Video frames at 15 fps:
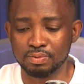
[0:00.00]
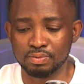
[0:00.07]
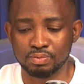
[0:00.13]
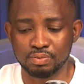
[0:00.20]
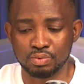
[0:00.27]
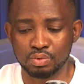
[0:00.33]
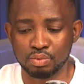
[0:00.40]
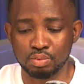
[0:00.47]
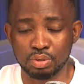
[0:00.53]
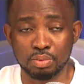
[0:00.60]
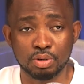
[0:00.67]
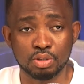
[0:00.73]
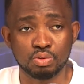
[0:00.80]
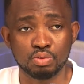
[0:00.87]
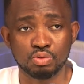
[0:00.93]
to be
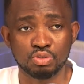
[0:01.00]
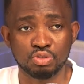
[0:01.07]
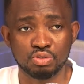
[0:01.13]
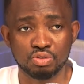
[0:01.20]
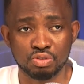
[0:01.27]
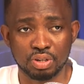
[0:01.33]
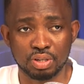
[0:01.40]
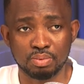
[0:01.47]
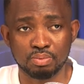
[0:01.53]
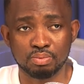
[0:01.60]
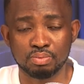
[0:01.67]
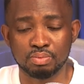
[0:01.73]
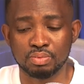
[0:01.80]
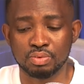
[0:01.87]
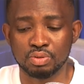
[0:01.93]
able to stream
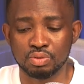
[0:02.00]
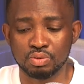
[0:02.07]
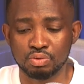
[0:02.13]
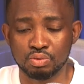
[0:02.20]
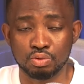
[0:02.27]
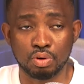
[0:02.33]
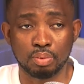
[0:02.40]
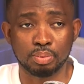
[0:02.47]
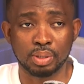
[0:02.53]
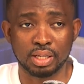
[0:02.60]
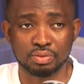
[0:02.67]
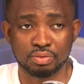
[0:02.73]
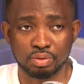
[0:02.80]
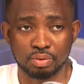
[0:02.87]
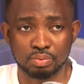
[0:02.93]
to your
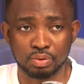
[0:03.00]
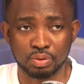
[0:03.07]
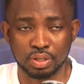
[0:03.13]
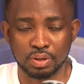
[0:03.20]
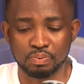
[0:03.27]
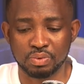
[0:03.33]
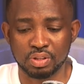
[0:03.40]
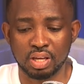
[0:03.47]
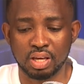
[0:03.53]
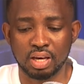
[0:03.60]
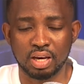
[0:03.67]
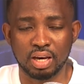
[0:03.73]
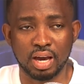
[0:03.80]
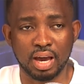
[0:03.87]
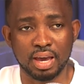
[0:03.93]
platform. Okay,
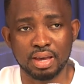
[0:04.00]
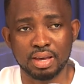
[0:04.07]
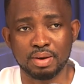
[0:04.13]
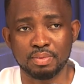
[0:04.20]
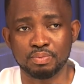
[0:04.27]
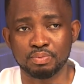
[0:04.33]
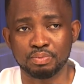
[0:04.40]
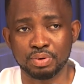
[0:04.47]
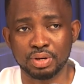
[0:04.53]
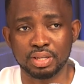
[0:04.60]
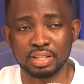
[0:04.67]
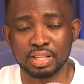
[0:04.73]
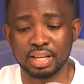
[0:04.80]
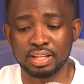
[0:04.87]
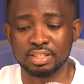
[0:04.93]
I am praying
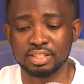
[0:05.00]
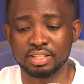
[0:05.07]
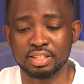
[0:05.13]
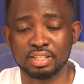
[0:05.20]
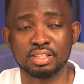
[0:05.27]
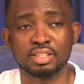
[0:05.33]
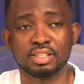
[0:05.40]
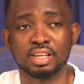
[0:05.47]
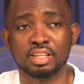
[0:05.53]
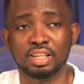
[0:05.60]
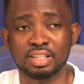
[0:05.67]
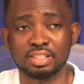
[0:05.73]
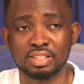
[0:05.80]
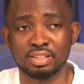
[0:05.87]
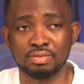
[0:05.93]
that in the
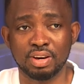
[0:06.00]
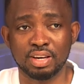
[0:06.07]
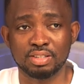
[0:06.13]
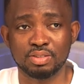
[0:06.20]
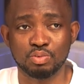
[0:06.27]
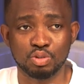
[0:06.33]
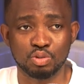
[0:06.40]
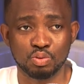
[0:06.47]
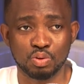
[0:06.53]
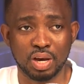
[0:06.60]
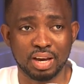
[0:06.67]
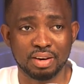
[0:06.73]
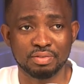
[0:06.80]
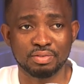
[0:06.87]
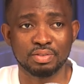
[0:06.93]
next device, we should
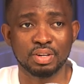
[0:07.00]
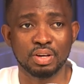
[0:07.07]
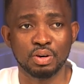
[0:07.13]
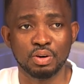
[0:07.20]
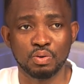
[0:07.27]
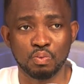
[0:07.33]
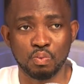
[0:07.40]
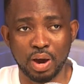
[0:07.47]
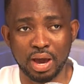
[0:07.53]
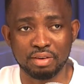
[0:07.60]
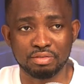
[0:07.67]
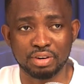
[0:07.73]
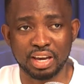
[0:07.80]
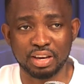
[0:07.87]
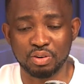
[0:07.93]
have
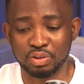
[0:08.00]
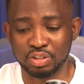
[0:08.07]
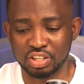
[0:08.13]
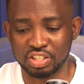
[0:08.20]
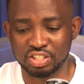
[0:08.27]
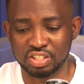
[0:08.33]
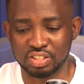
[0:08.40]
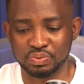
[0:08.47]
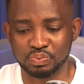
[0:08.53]
Wi-Fi connection.